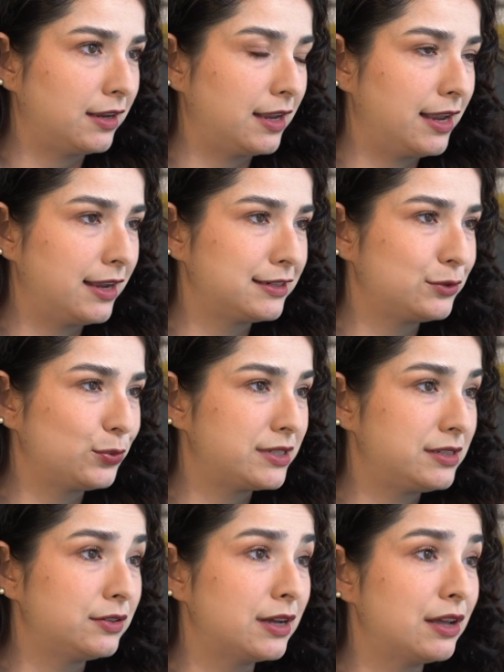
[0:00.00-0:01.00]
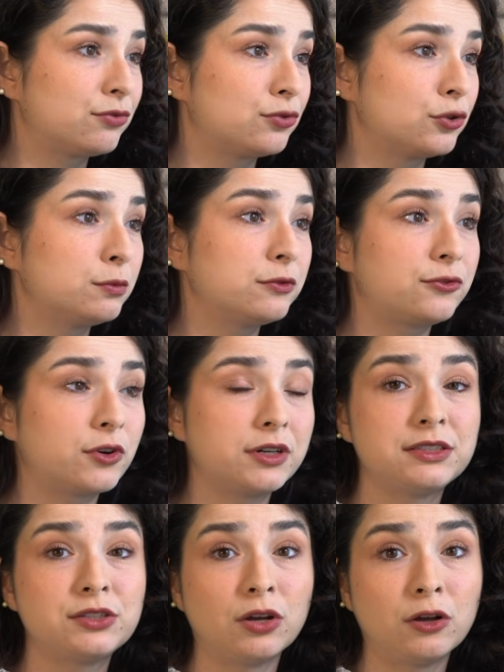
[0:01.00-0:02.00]
And we still have room for
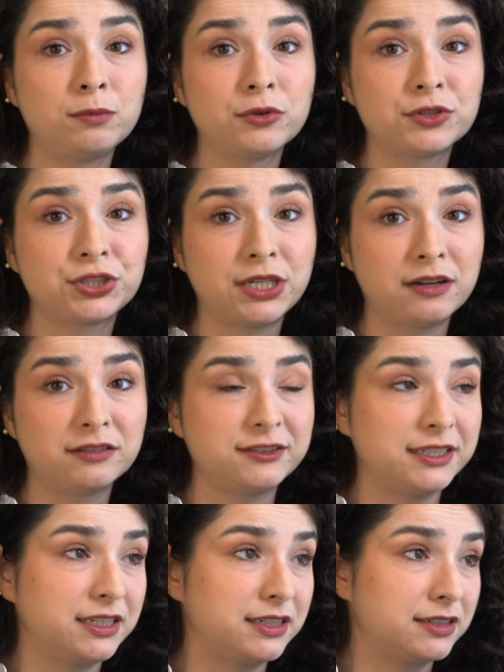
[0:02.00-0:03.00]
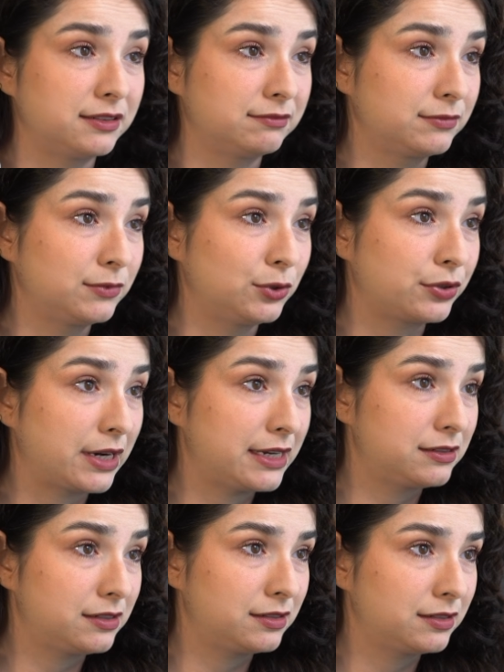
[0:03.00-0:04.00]
the tall bookshelf in here.
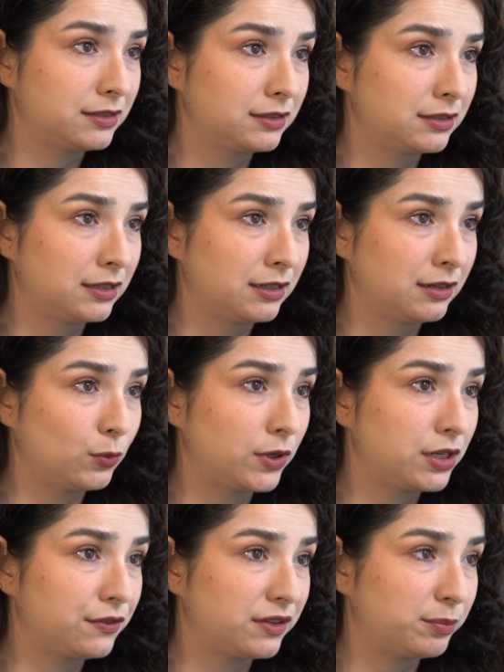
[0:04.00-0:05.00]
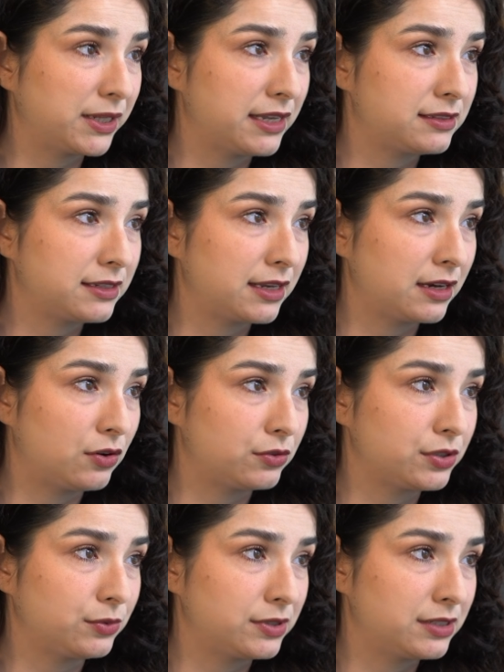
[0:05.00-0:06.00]
Great. One of the plants can
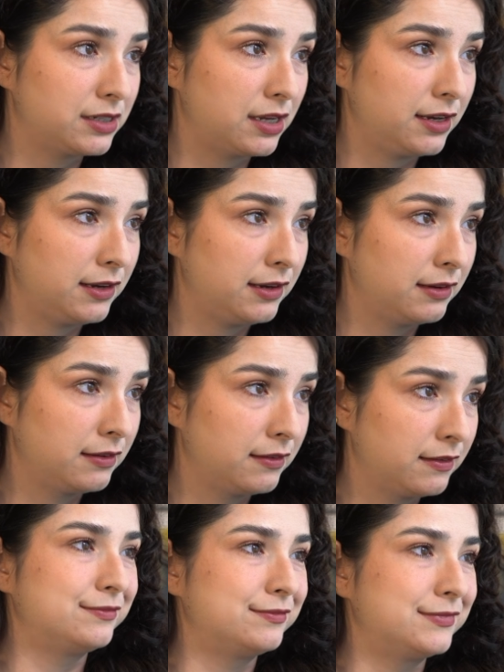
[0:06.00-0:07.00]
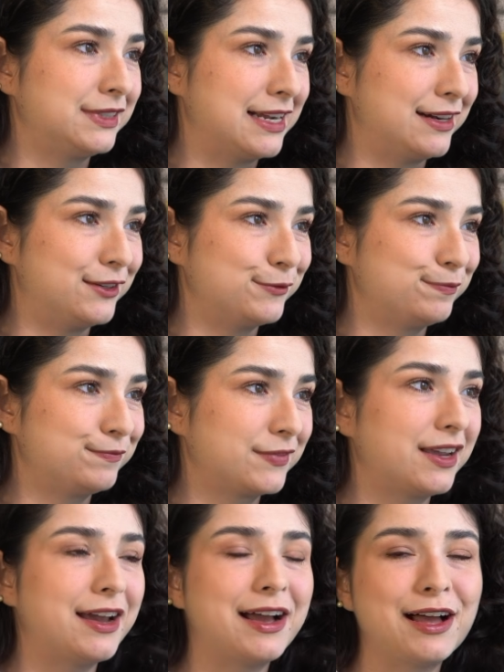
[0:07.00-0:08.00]
also stay. Now,
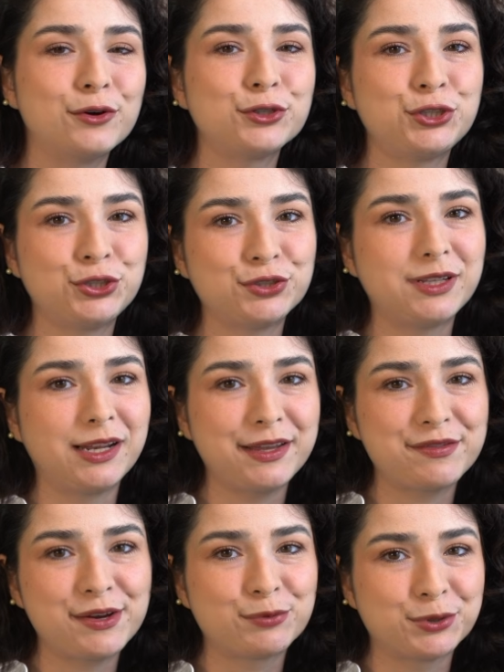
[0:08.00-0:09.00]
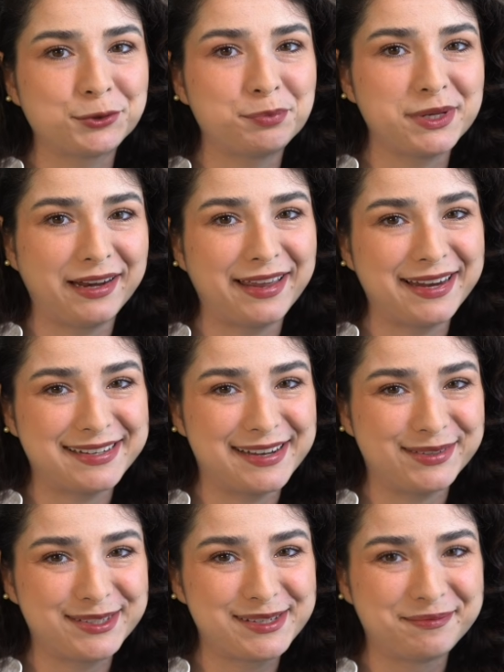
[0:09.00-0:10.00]
how should the living room be laid
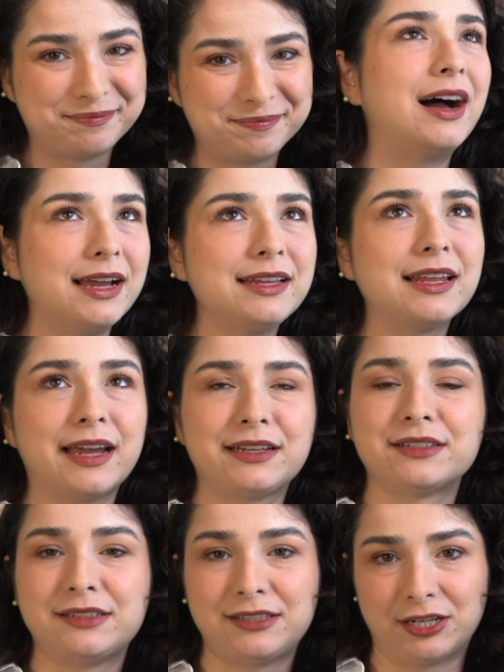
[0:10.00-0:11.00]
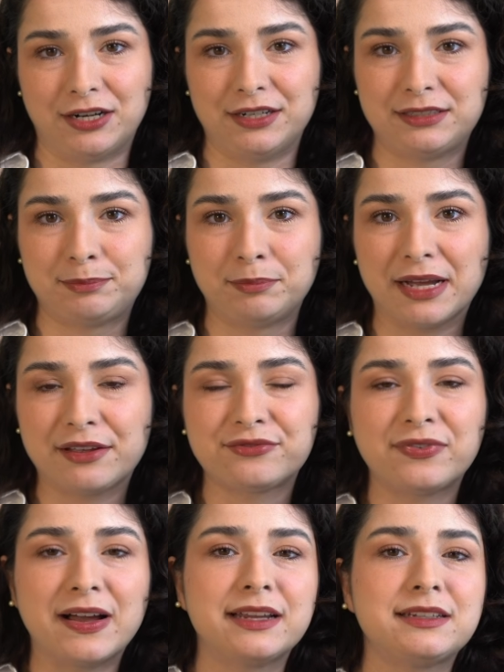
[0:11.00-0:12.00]
out? I like to start by
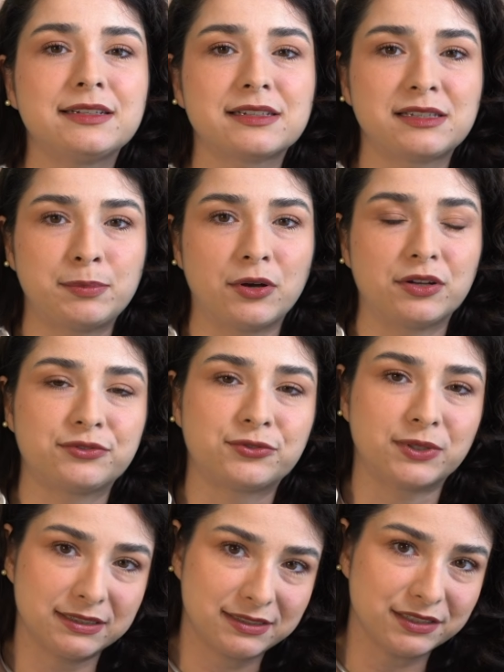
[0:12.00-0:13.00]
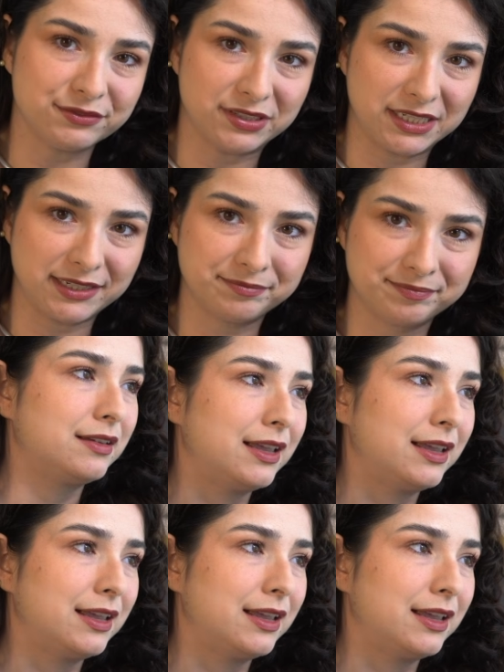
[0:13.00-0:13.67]
finding a spot for the TV.